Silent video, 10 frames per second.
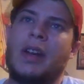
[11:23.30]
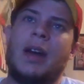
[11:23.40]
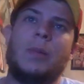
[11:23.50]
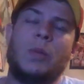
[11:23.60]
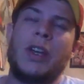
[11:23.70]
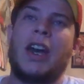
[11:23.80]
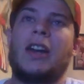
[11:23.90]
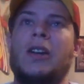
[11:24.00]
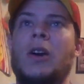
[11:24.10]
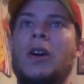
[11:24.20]
We
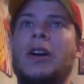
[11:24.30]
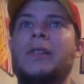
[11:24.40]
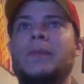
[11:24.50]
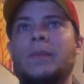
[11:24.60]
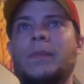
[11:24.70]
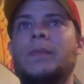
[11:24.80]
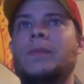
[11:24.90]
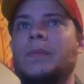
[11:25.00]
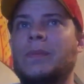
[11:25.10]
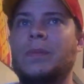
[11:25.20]
got a hard
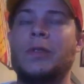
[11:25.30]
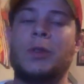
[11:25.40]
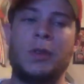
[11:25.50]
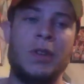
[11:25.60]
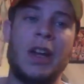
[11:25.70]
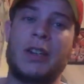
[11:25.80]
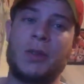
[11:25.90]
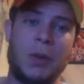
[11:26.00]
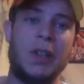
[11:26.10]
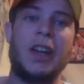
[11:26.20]

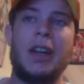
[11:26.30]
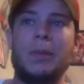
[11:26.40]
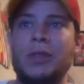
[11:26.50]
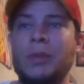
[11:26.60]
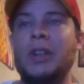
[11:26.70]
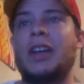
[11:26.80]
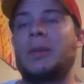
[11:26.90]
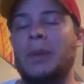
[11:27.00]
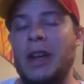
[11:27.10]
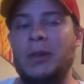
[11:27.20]
next 3 games. We
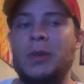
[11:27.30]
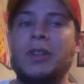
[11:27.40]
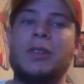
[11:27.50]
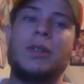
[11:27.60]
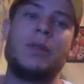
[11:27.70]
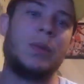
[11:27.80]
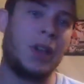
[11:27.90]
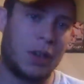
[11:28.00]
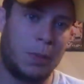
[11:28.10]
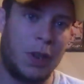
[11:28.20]
got the Patriots,
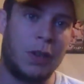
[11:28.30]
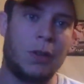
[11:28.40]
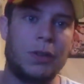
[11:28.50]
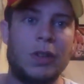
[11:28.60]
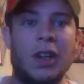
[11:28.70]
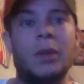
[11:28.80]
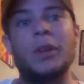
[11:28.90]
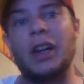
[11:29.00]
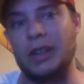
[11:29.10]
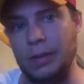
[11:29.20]
we got the Bengals, and then
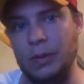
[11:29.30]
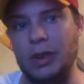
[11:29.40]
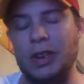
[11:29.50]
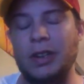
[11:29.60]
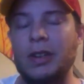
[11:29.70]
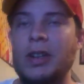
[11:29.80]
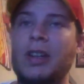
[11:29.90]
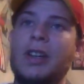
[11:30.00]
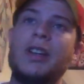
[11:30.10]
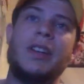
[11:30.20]
we got Denver again.
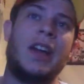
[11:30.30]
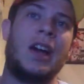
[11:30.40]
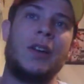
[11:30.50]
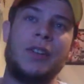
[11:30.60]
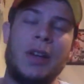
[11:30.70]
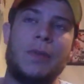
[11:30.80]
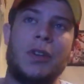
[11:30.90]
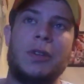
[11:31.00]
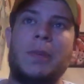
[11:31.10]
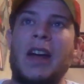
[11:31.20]
Now,
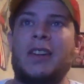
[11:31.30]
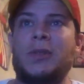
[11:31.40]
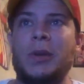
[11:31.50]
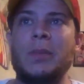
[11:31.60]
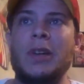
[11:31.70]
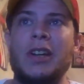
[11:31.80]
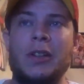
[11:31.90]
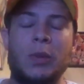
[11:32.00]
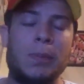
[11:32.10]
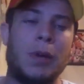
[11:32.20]
Denver, the past 3
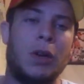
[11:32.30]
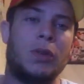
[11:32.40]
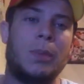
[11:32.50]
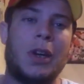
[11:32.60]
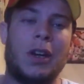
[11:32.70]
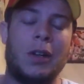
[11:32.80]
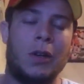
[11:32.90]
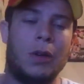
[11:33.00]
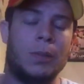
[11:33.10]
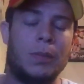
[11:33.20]
meetings, we've blown them out at
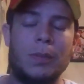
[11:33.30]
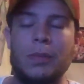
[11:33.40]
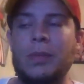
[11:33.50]
home.